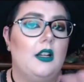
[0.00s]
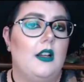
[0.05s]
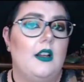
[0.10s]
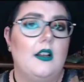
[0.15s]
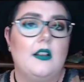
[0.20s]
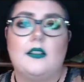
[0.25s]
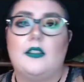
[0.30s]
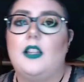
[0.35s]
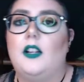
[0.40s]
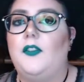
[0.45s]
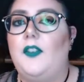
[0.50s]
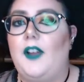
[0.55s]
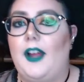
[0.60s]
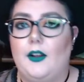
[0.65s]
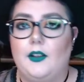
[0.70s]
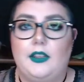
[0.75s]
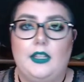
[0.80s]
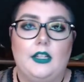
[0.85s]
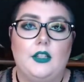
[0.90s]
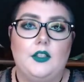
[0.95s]
stuff
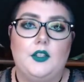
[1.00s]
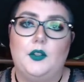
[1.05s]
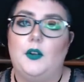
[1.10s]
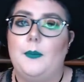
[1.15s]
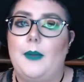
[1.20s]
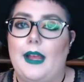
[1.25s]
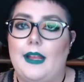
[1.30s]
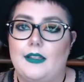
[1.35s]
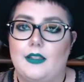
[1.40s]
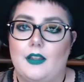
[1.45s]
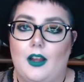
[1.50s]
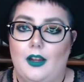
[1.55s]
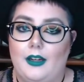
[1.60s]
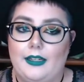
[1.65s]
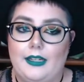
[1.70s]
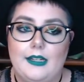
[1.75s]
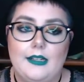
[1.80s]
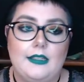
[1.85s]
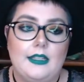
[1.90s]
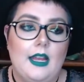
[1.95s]
out there to a mass
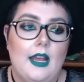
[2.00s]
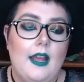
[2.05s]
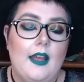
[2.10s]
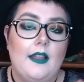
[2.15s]
audience.